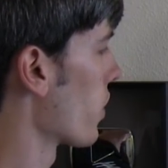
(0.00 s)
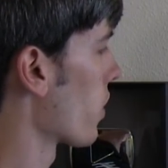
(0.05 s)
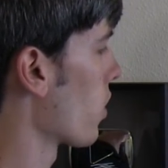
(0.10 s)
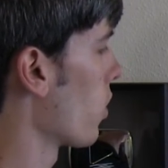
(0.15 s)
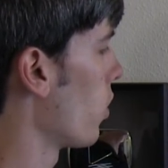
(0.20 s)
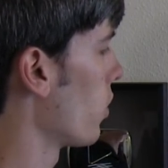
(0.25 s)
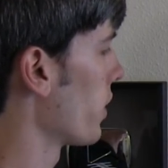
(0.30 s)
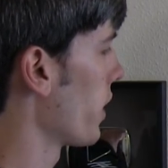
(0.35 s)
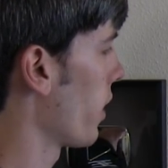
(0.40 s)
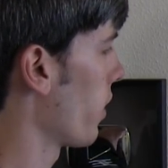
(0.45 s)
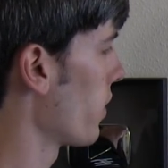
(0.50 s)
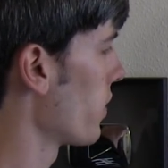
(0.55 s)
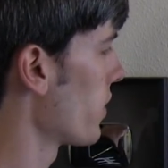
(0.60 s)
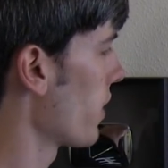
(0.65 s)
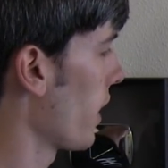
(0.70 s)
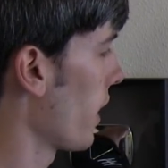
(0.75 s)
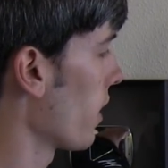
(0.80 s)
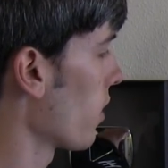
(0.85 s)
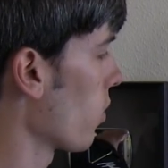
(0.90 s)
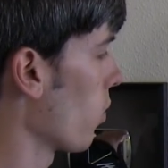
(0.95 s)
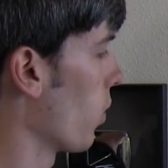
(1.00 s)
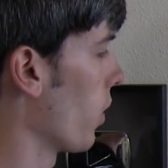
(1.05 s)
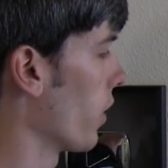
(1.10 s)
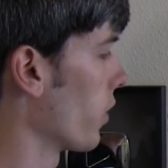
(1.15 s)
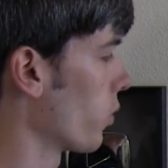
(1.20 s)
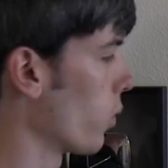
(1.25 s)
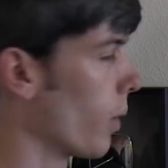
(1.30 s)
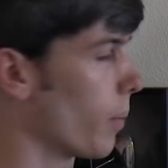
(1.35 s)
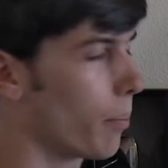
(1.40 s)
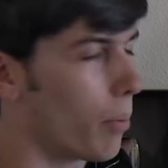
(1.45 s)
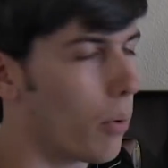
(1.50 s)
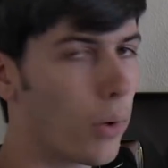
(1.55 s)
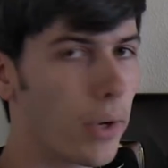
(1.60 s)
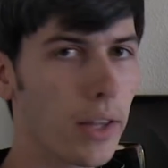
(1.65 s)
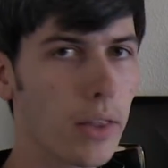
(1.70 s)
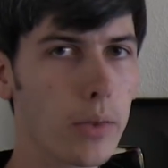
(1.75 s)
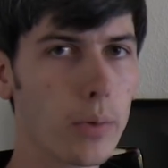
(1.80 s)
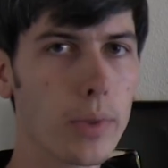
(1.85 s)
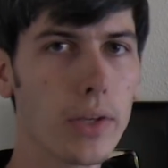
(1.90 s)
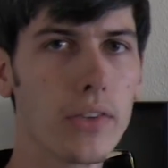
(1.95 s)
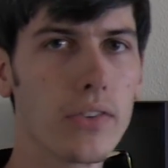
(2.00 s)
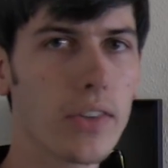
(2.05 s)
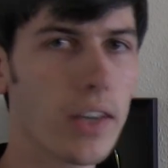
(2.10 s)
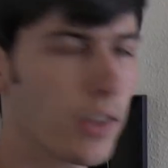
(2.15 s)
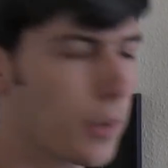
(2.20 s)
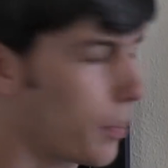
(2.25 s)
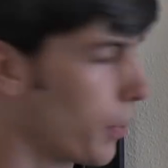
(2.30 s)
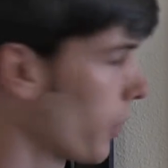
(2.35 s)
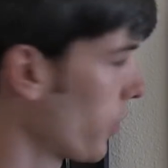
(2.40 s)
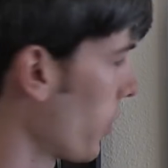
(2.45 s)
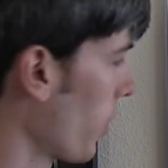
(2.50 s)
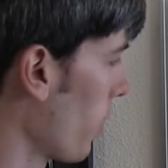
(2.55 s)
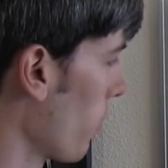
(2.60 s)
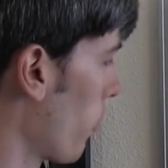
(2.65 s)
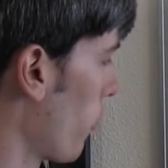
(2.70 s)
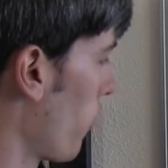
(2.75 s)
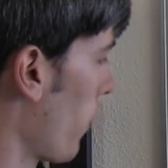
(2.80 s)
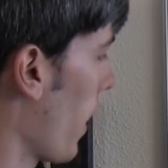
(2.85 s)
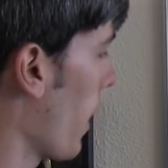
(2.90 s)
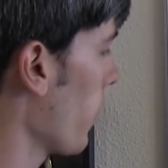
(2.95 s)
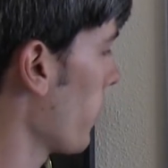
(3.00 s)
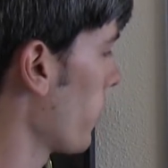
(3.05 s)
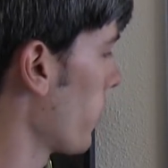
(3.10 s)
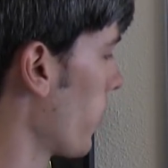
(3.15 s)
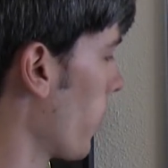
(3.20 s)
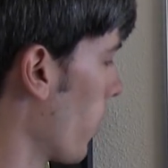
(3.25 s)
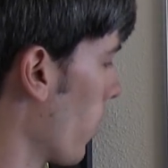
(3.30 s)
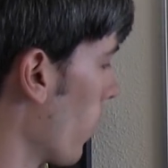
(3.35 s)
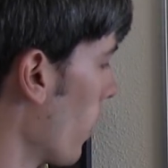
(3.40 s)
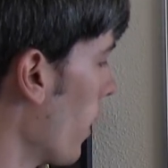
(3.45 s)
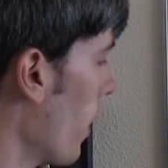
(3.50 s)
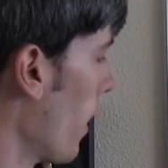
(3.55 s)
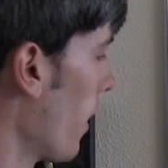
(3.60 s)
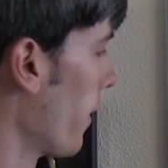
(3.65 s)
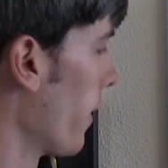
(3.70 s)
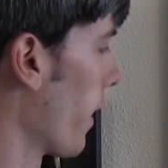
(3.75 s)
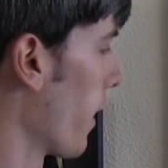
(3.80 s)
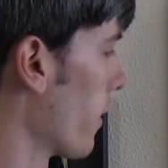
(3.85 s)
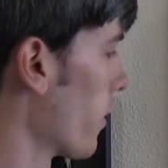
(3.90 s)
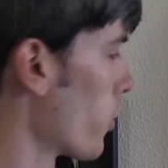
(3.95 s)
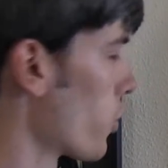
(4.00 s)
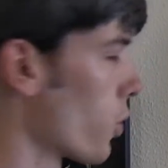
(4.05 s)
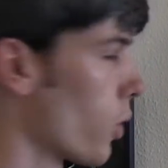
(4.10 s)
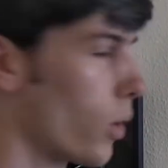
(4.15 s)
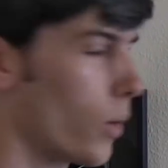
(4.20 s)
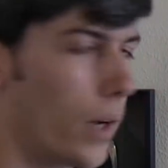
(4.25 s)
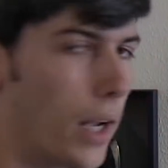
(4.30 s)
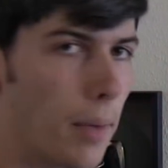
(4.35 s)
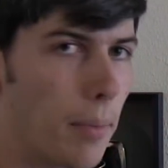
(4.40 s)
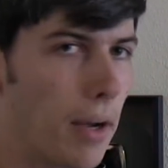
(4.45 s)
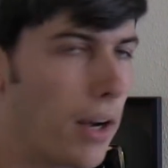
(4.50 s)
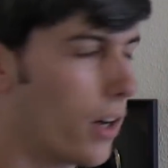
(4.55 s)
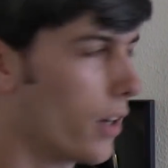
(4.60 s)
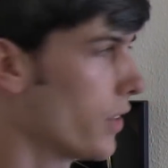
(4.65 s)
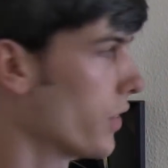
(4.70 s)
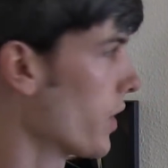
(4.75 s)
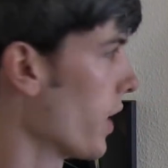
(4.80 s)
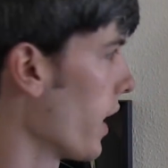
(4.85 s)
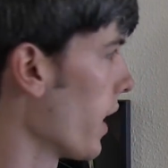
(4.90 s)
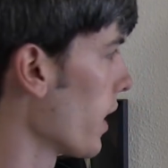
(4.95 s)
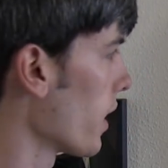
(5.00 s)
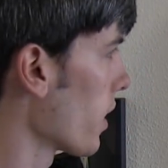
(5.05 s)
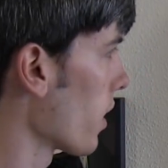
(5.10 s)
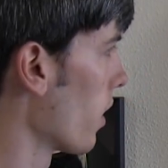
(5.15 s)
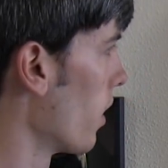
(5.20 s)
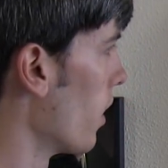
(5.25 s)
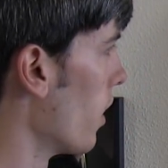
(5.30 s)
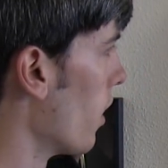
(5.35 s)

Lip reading: the cold air intake was 1.36% faster than the short ram air intake.